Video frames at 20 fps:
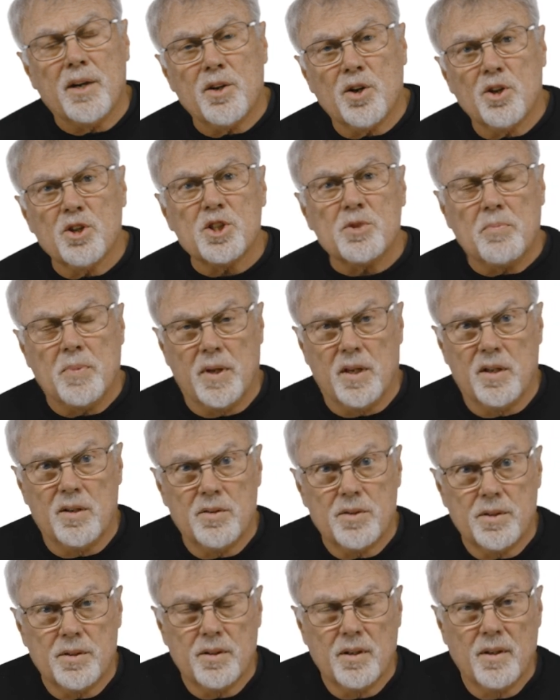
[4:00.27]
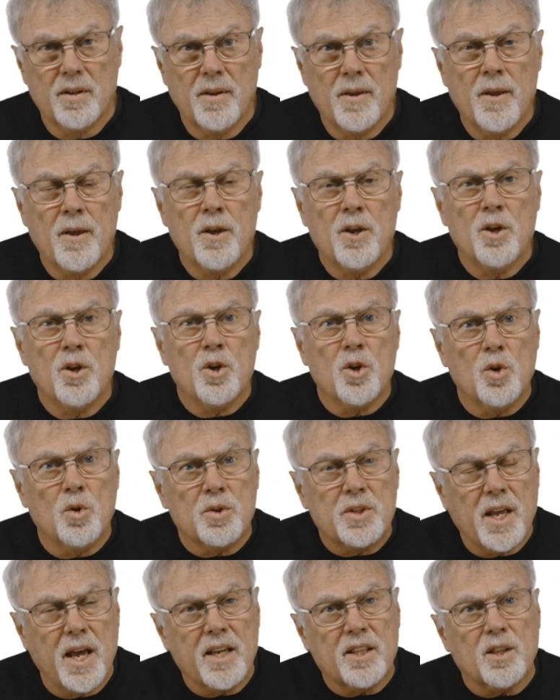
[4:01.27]
nurse bees who
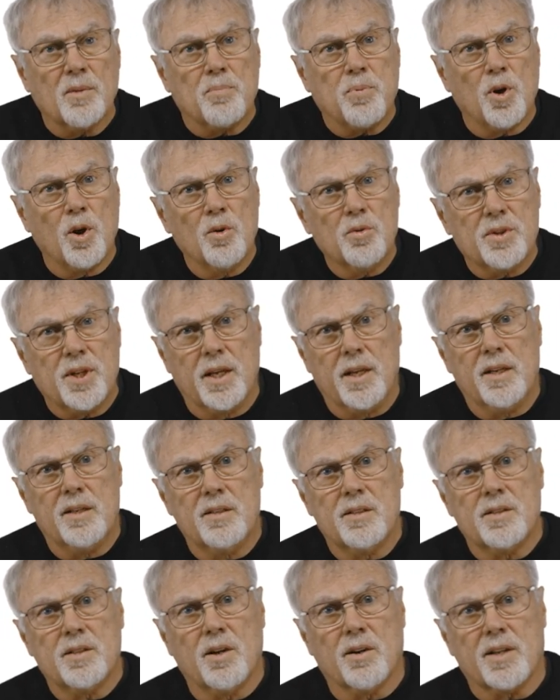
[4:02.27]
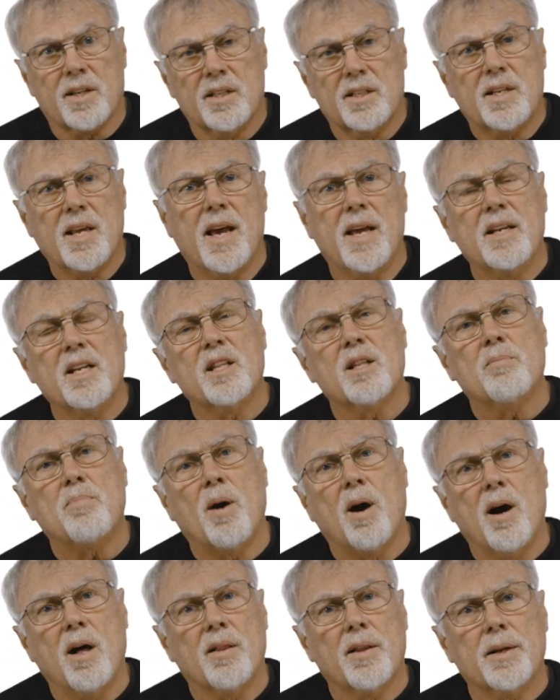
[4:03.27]
take the proteins that are contained in the
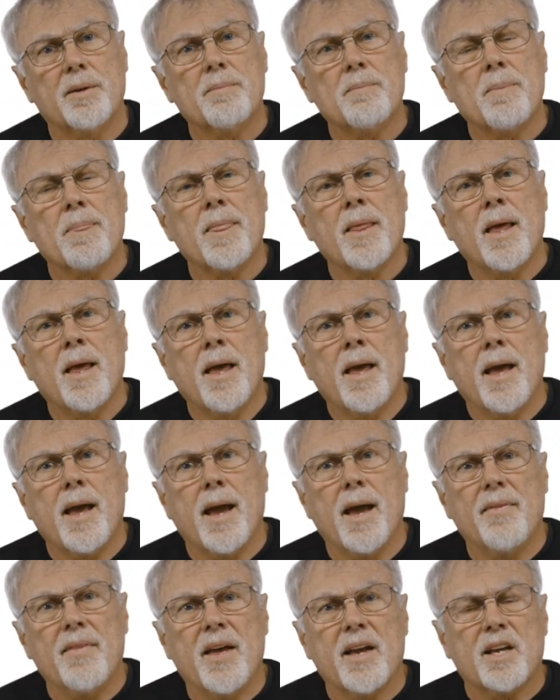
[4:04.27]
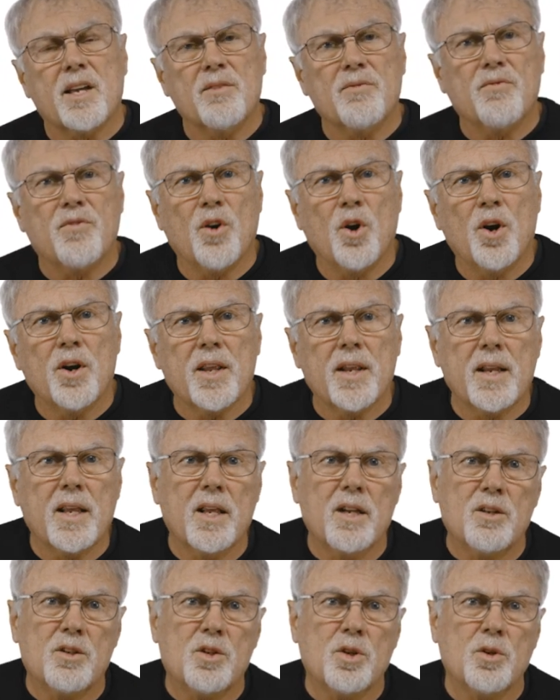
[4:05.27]
pollen and they convert it
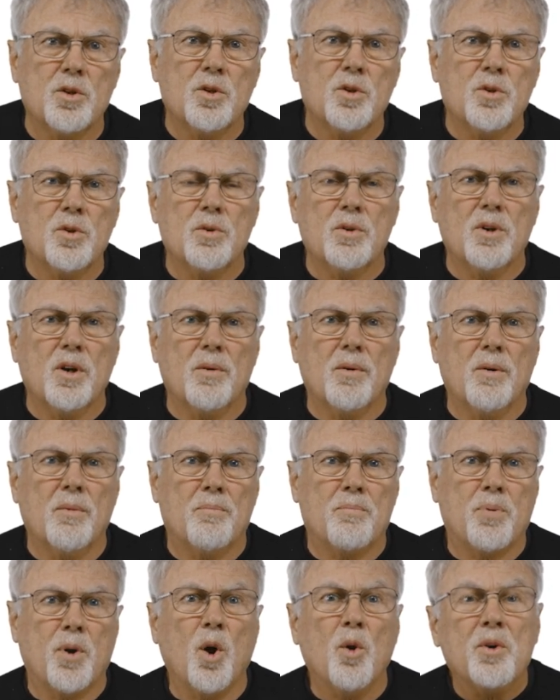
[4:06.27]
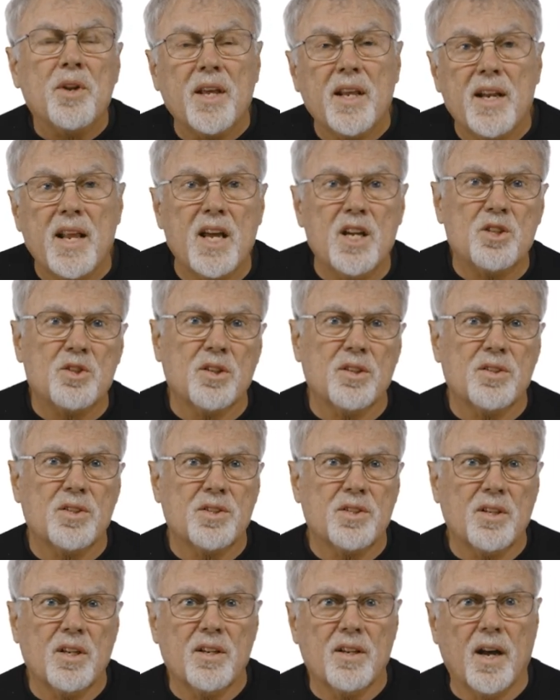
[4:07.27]
into
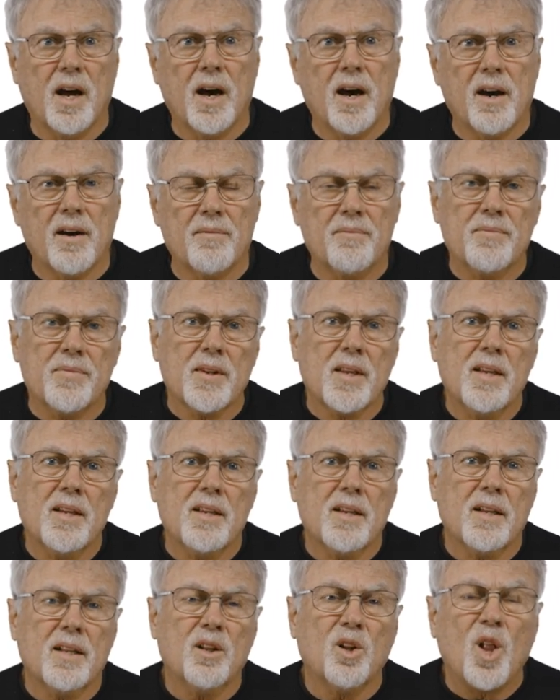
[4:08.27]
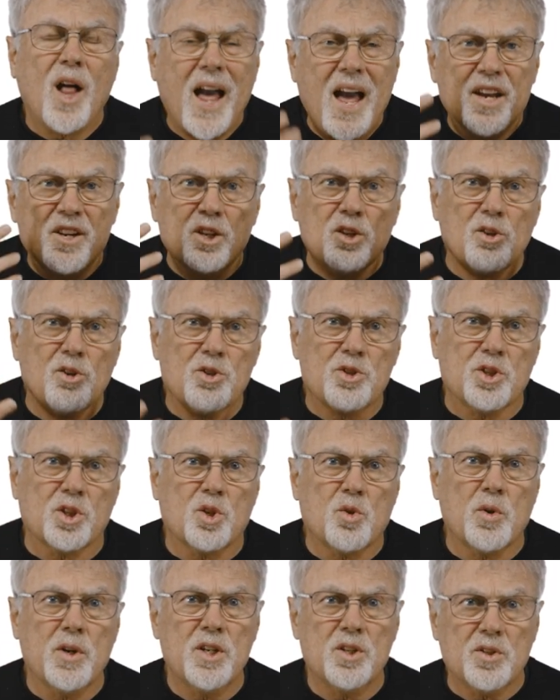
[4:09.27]
proteinaceous glandular
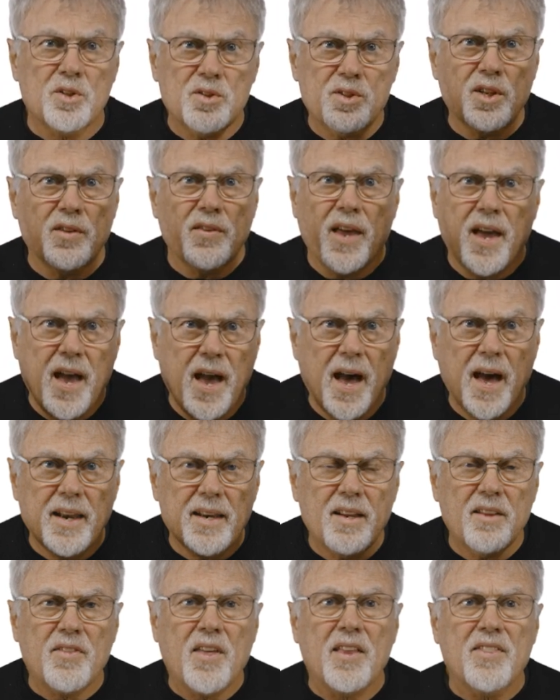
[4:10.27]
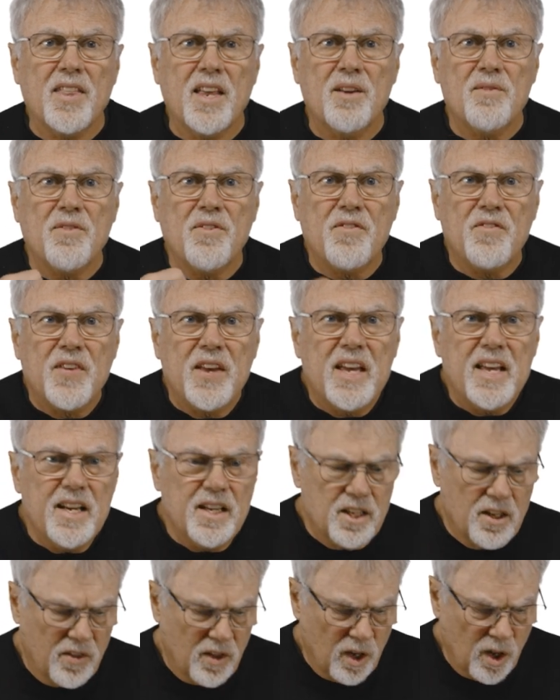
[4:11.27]
secretions in the head that they then
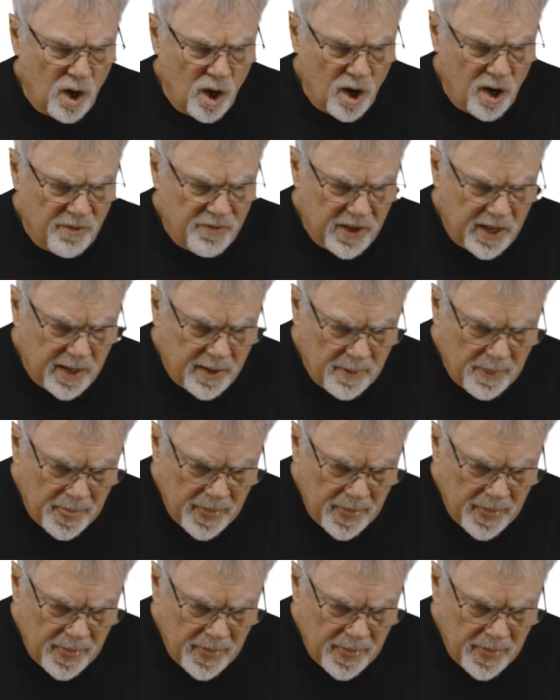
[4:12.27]
feed to the larvae.